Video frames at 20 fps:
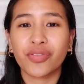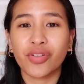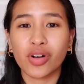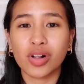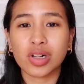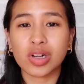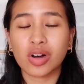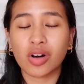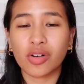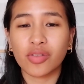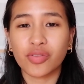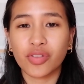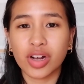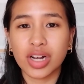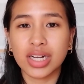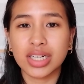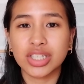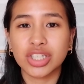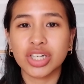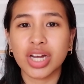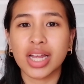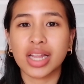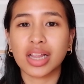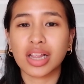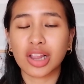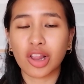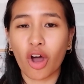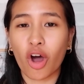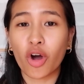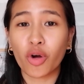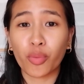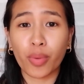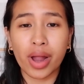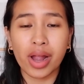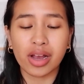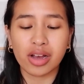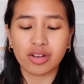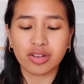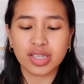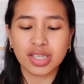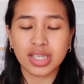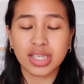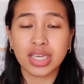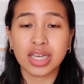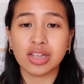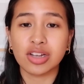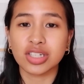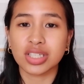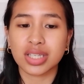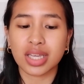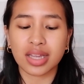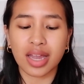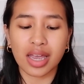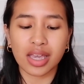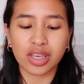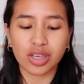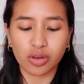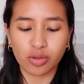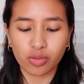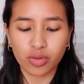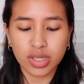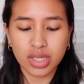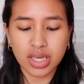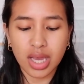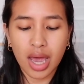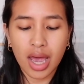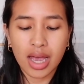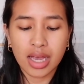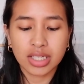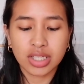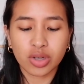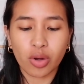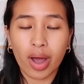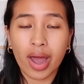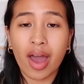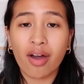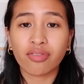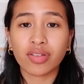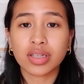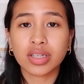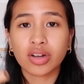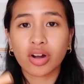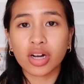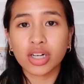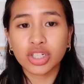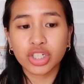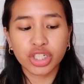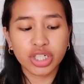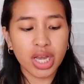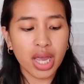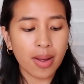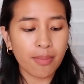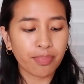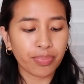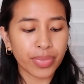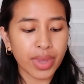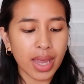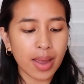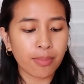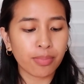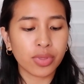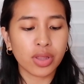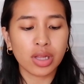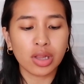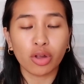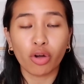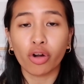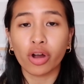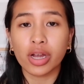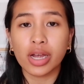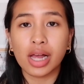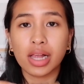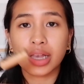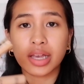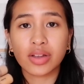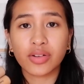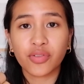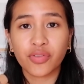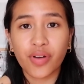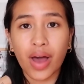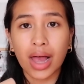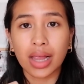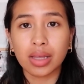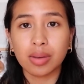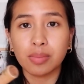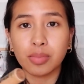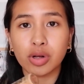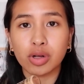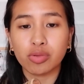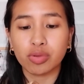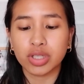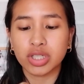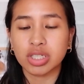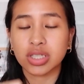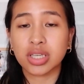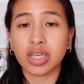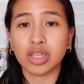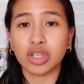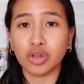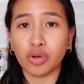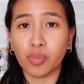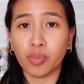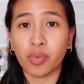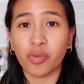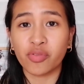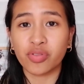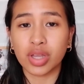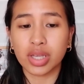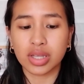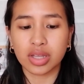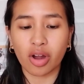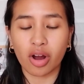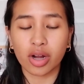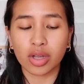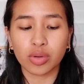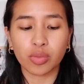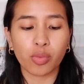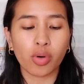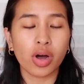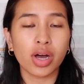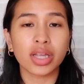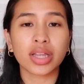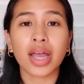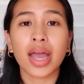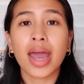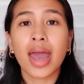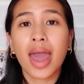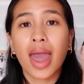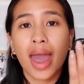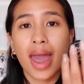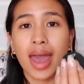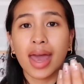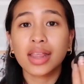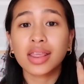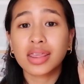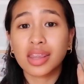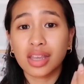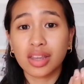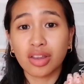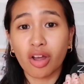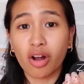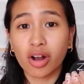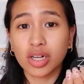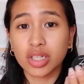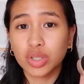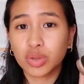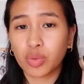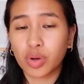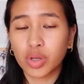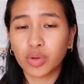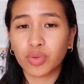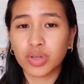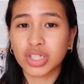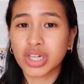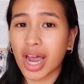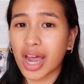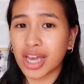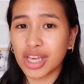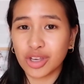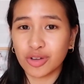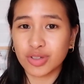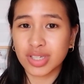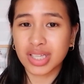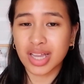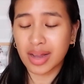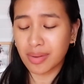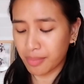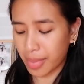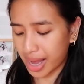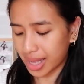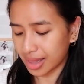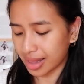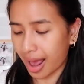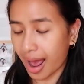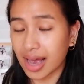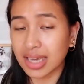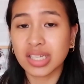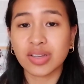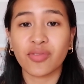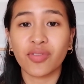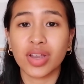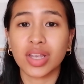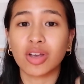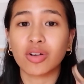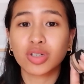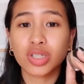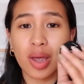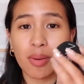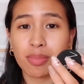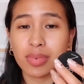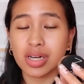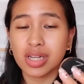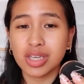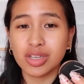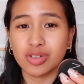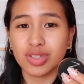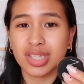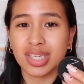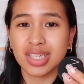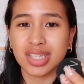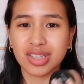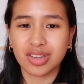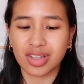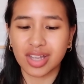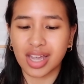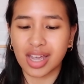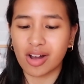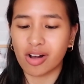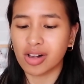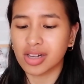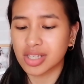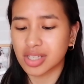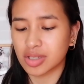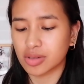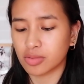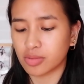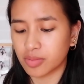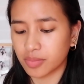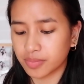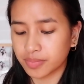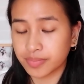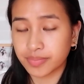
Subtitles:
full coverage and long wearing concealers that I use. So I have the Tarte Shape Tape, the L'Oreal Infallible, which is a dupe of the Tarte one, and the NARS one, which I used in my last video. So I'm gonna use this today also.